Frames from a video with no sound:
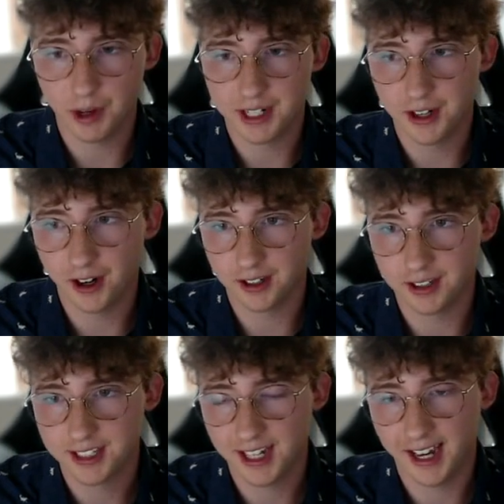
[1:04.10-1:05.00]
Rate
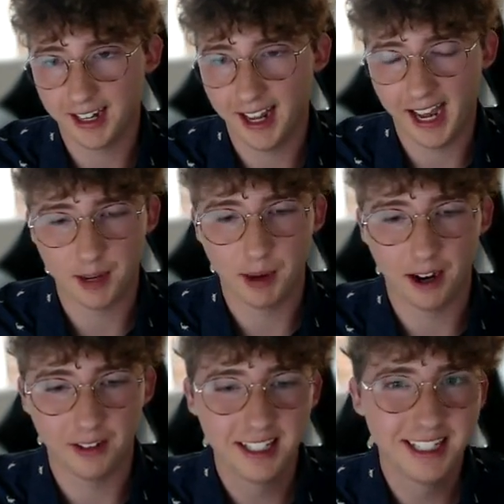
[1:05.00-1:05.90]
Dogs and had
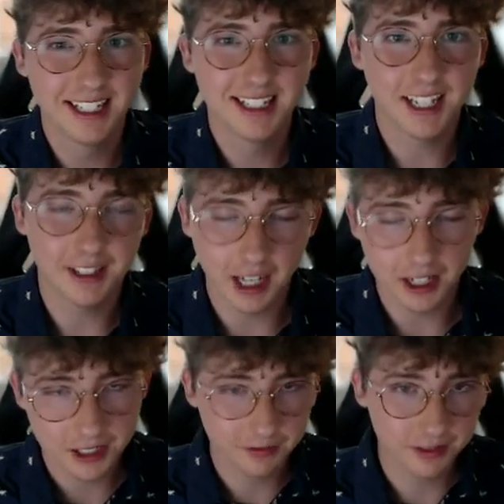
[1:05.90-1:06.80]
about
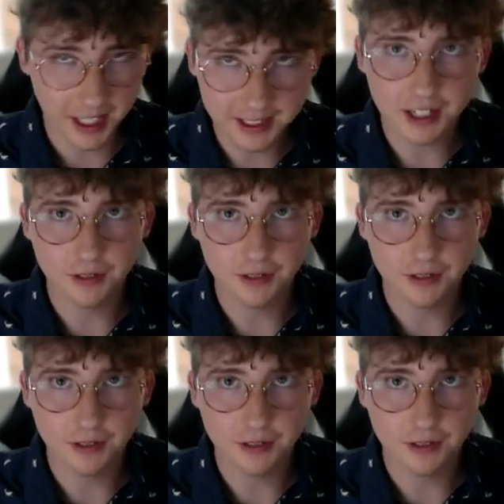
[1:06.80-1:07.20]
10,000 10,